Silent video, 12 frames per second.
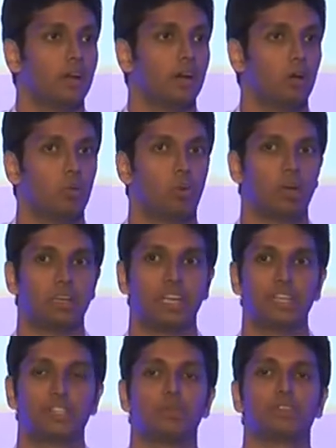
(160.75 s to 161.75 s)
what
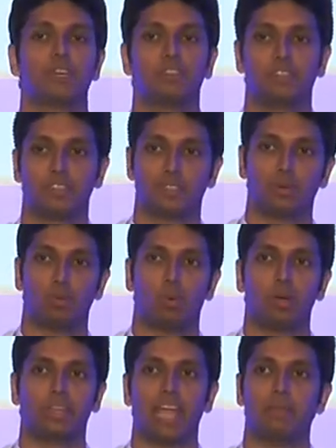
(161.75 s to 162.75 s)
needs to be surfaced,
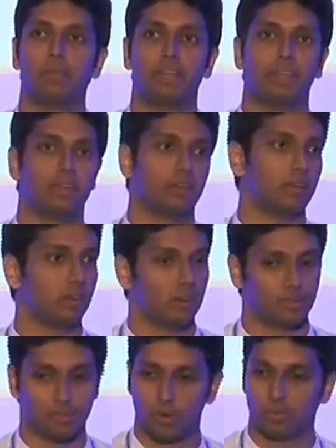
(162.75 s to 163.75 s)
what can be
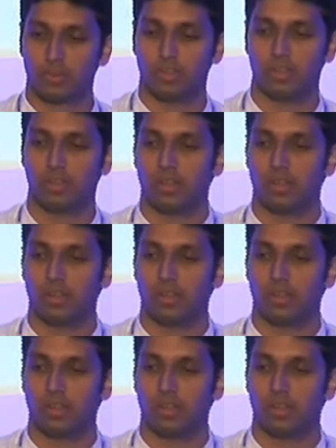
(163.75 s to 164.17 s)
removed.